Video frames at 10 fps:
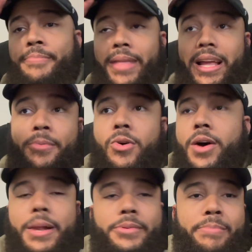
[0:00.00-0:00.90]
Like, I'm
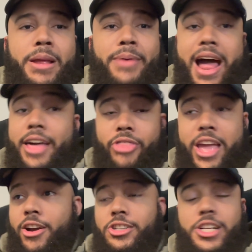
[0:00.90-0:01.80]
going up to people I
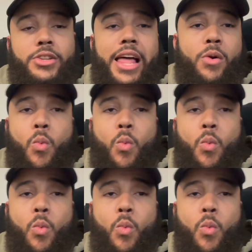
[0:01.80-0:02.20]
think are just like